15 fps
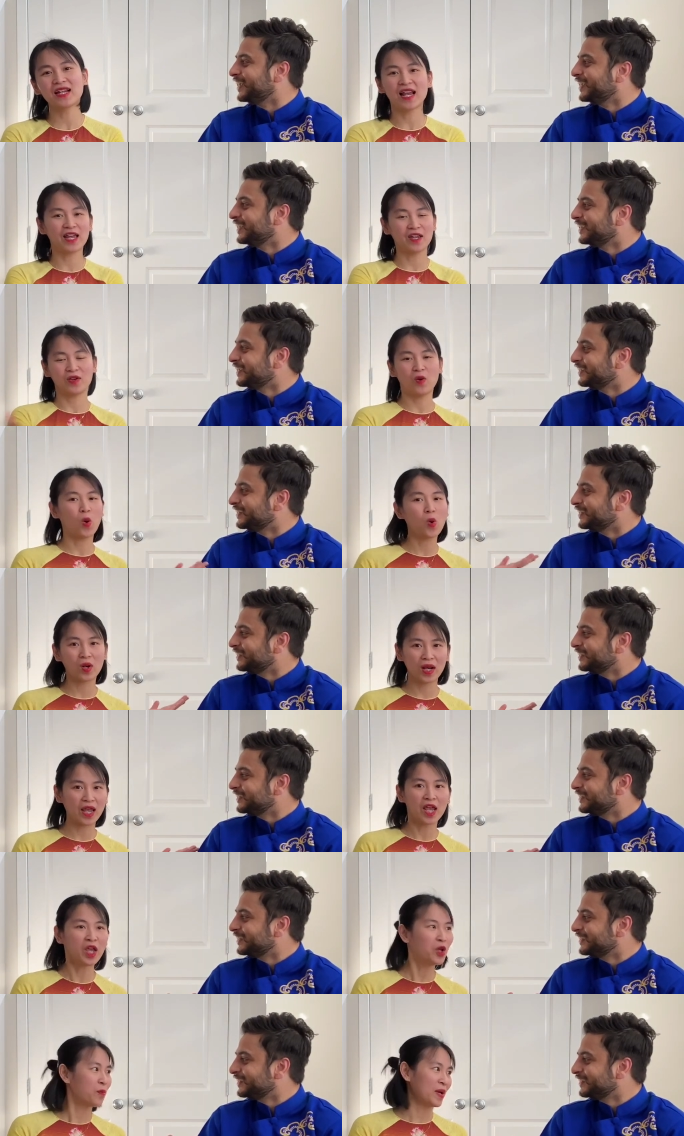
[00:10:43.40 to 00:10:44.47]
Speaker 1: think like
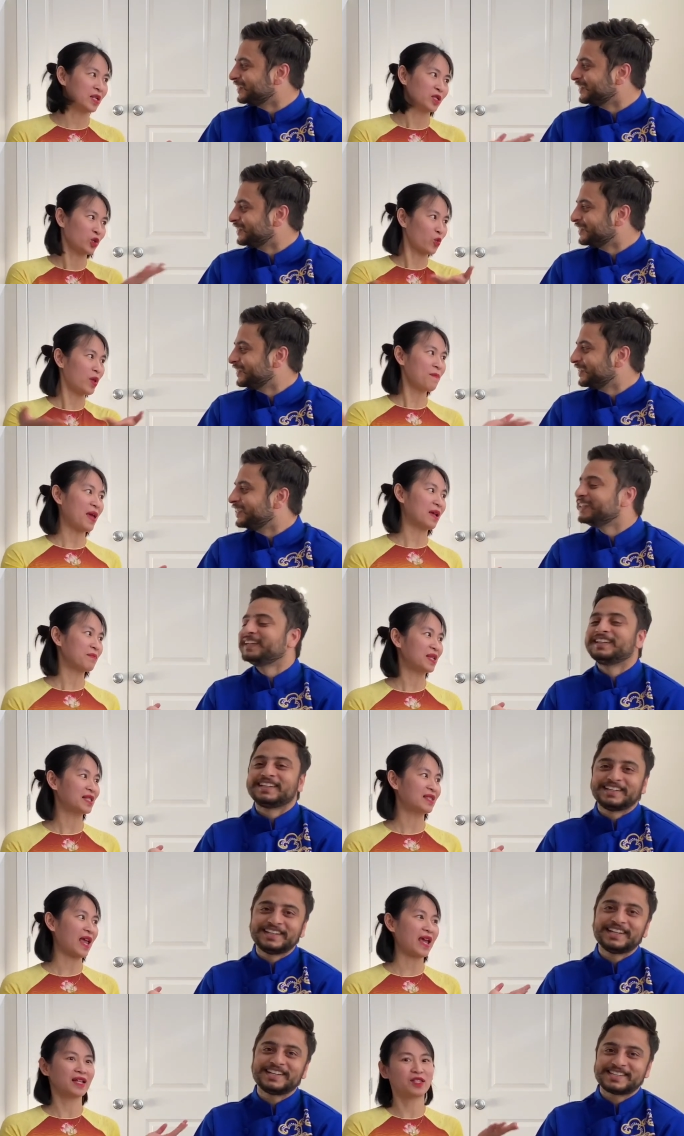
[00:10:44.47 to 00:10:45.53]
like humans, we make
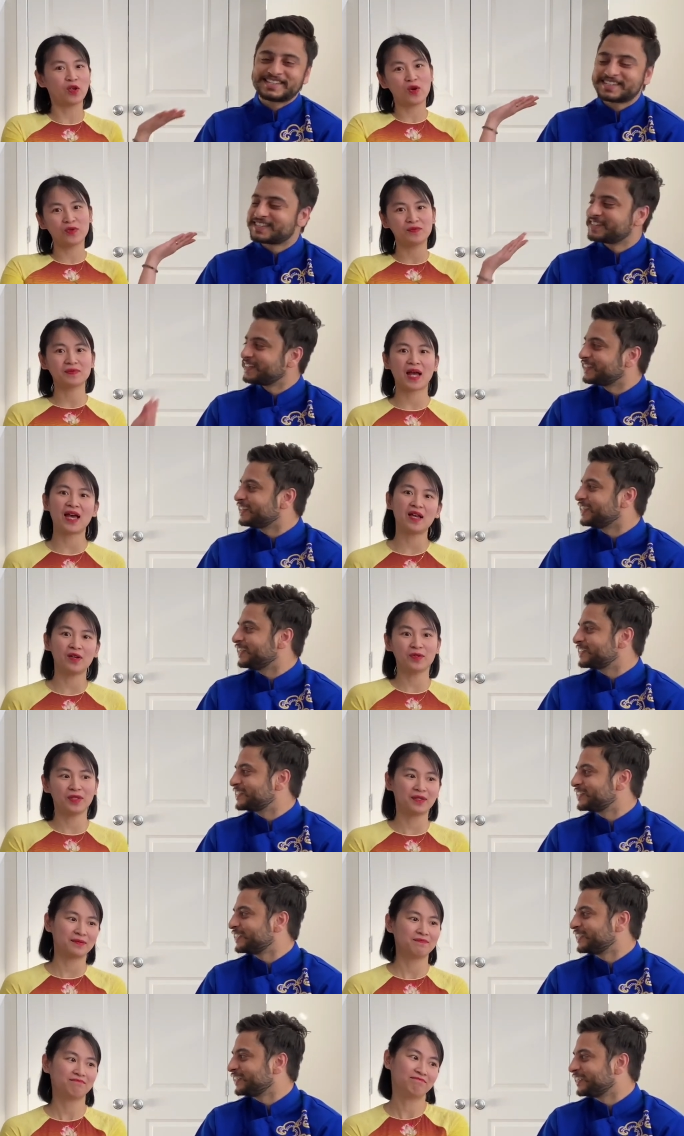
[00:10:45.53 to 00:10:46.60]
mistakes. Yes. So IELTS.
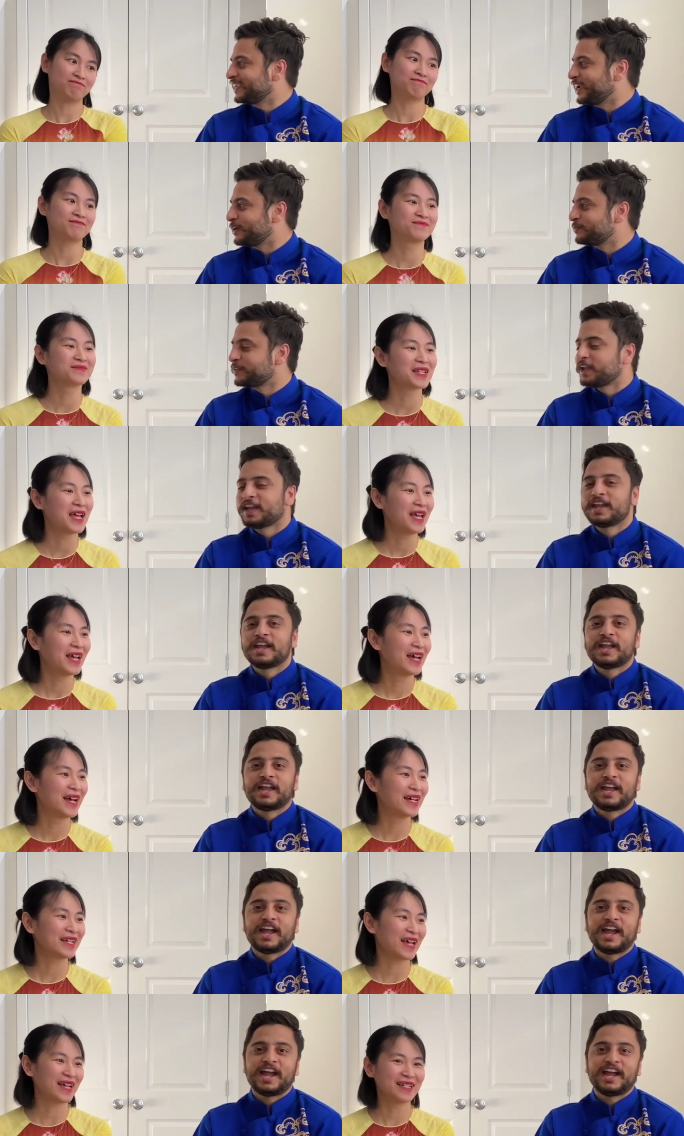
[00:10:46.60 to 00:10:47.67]
Yes.
Speaker 2: Hmm.
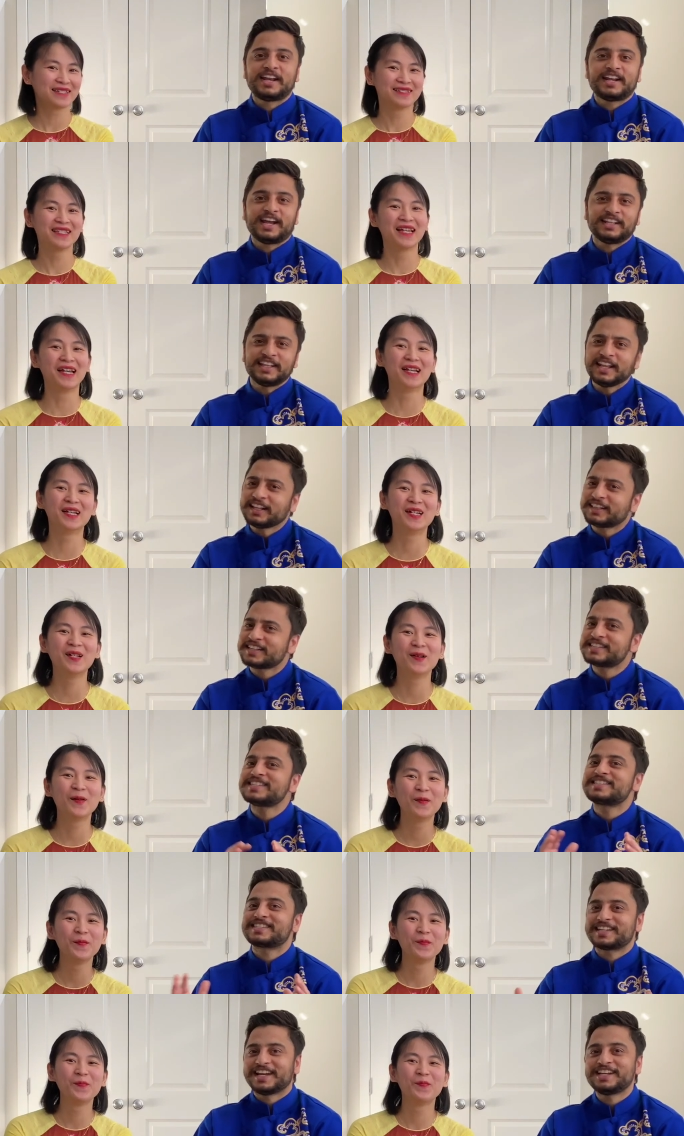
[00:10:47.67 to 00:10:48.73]
Yeah. Okay. And I think this
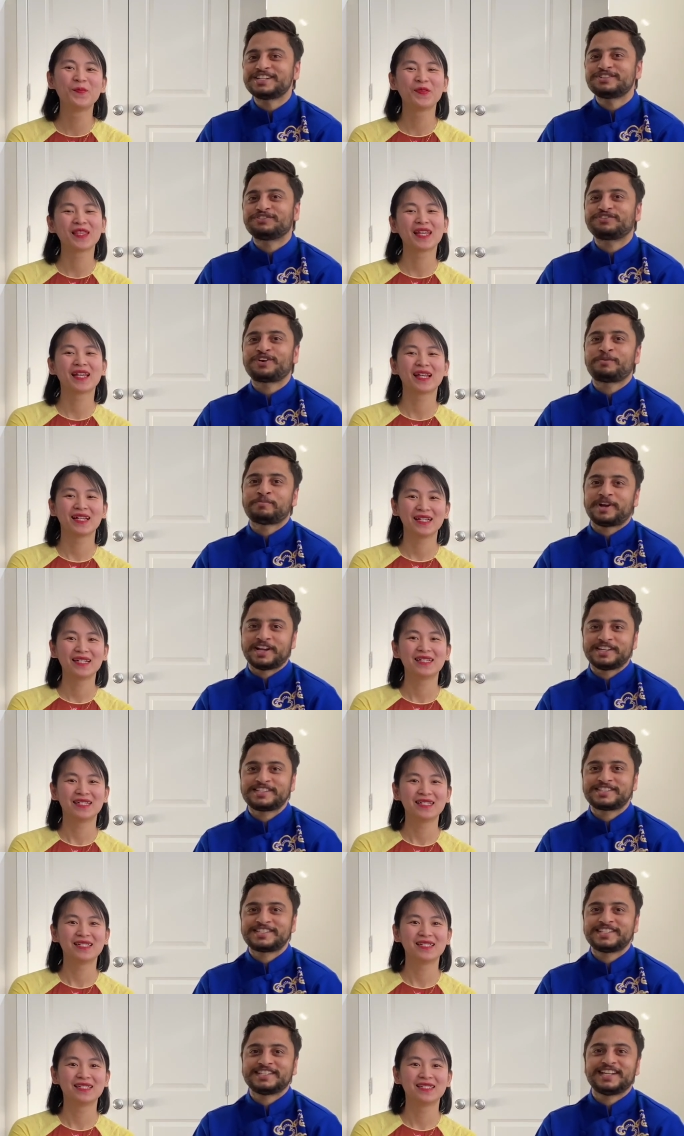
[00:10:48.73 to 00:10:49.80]
is it from
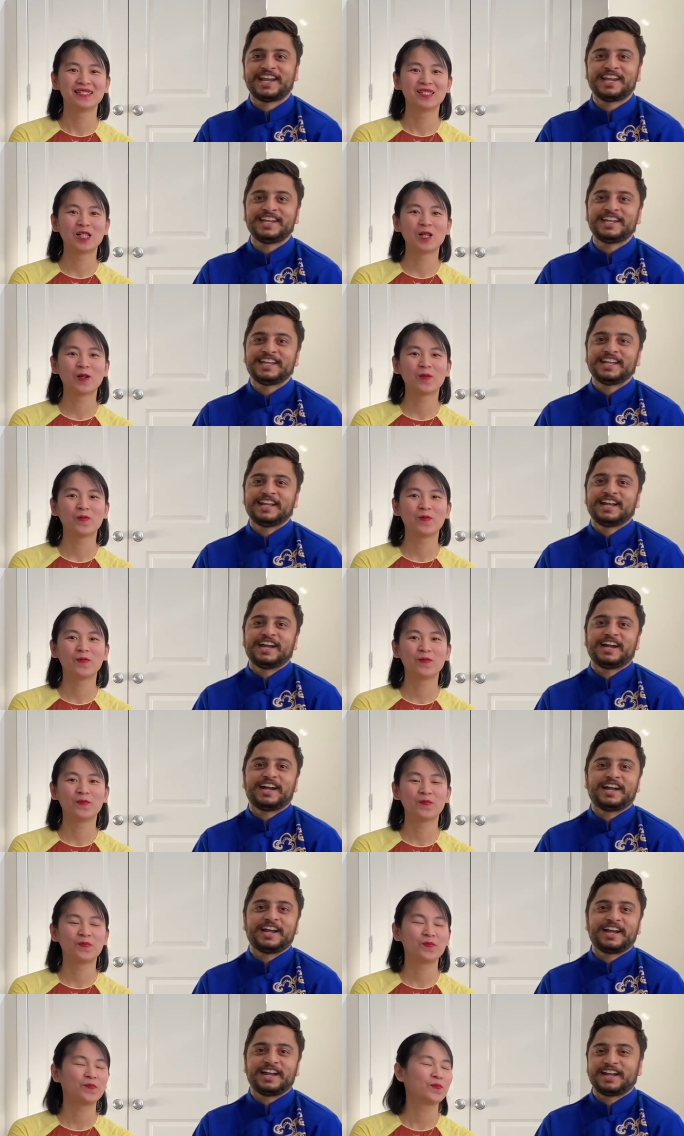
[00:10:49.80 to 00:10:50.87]
us today.
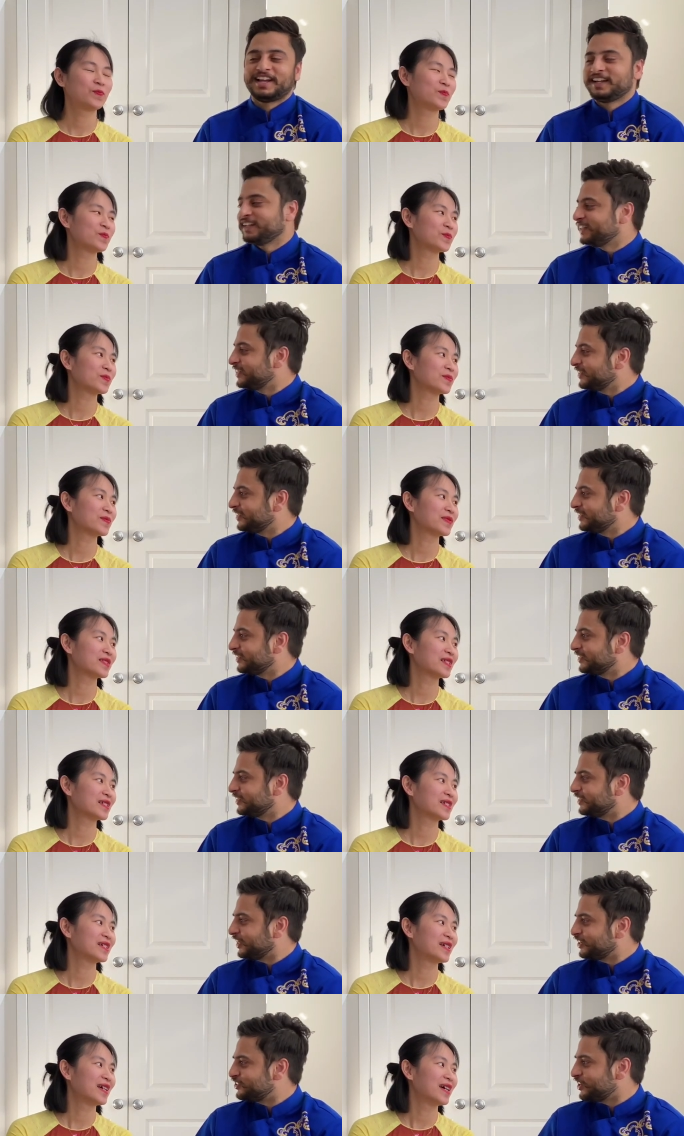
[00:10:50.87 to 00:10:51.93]
Uh,
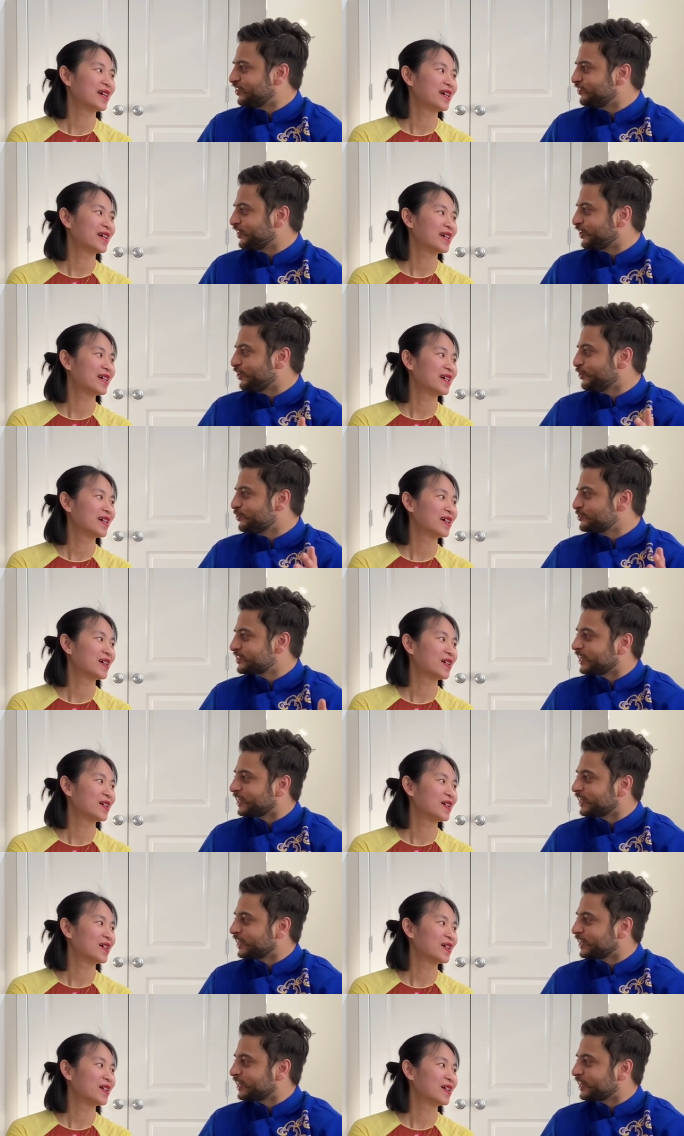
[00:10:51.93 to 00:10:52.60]
shall we go